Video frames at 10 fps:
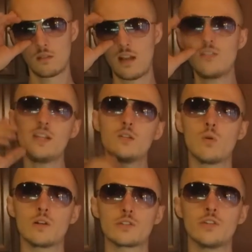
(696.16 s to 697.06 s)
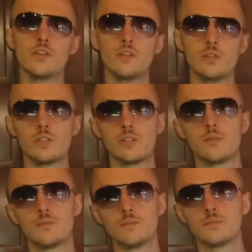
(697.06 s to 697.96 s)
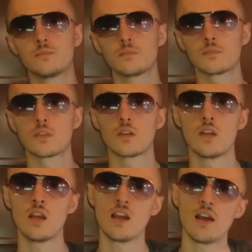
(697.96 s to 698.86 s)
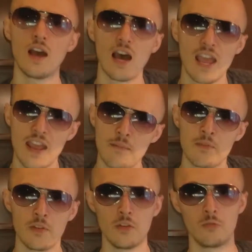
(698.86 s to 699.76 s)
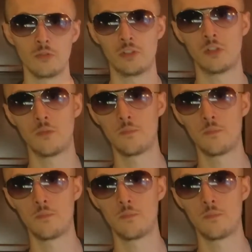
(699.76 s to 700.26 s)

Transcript: I don't need to watch the news. I am the news.